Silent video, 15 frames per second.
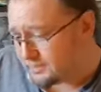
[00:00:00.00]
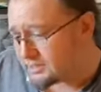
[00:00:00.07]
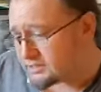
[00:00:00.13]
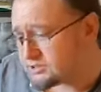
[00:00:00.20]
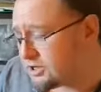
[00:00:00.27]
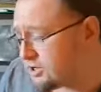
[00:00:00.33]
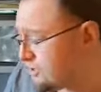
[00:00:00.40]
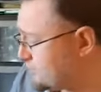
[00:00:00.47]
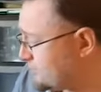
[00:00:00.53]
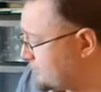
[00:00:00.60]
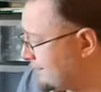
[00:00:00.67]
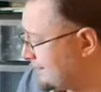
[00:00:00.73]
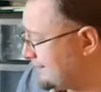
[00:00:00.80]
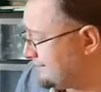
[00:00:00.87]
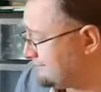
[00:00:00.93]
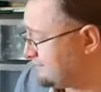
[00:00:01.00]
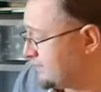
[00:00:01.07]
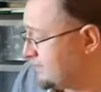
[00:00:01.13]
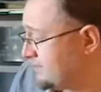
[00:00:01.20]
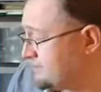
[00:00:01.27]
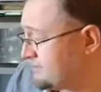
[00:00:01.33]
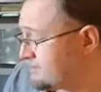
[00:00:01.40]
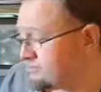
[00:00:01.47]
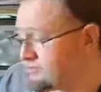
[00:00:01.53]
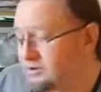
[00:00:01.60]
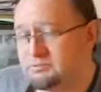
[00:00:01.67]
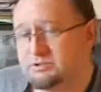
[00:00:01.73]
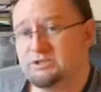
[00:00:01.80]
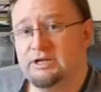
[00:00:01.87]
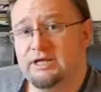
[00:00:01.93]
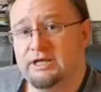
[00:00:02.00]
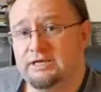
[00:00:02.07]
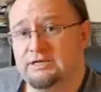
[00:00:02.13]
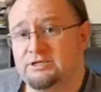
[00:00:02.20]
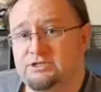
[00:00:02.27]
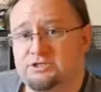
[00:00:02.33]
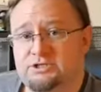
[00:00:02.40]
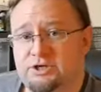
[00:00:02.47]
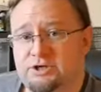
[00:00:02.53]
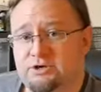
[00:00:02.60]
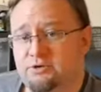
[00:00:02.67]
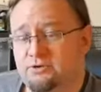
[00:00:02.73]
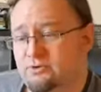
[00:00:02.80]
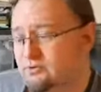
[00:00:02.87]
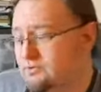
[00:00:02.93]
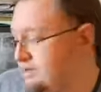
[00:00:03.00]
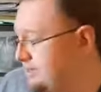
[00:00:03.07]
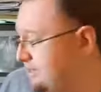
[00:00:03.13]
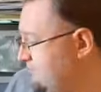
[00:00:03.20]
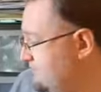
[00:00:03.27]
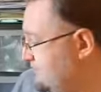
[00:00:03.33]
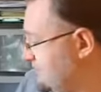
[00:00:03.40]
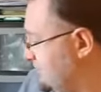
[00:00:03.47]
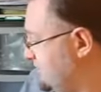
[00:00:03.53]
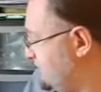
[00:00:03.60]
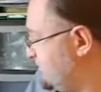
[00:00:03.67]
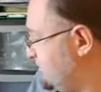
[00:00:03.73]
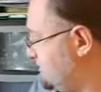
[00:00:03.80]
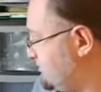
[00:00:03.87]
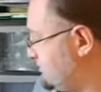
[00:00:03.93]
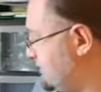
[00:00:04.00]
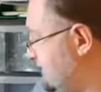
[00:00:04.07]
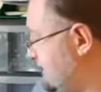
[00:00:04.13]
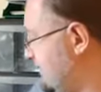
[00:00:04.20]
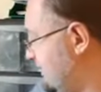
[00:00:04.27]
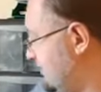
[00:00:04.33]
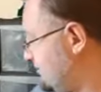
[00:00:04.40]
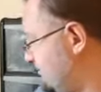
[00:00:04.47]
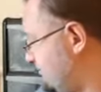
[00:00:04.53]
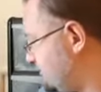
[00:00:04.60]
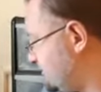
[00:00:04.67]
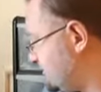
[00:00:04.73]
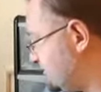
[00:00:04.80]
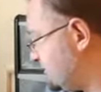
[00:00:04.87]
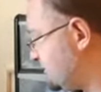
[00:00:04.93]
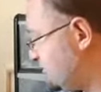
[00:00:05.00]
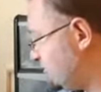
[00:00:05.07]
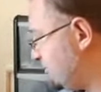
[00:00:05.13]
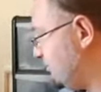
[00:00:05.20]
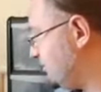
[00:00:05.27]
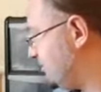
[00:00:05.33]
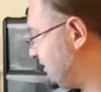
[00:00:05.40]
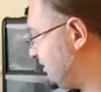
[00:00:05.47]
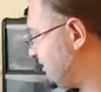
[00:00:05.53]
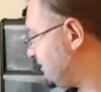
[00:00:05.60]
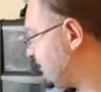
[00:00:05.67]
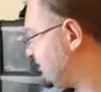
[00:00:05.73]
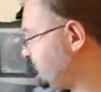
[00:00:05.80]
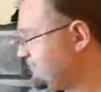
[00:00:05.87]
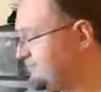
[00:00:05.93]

So the other option is to you can use, again, just your blue tack.